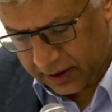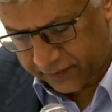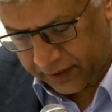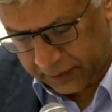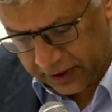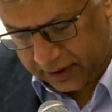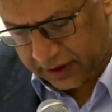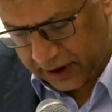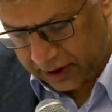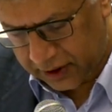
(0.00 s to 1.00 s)
from the
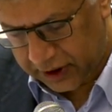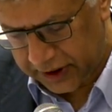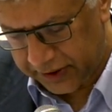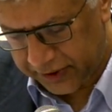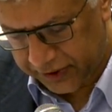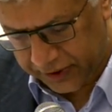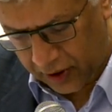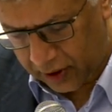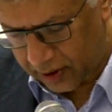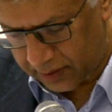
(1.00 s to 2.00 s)
things she
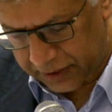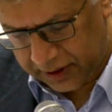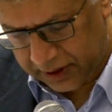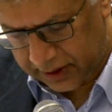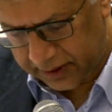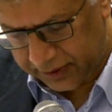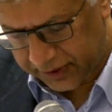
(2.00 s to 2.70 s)
saw but didn't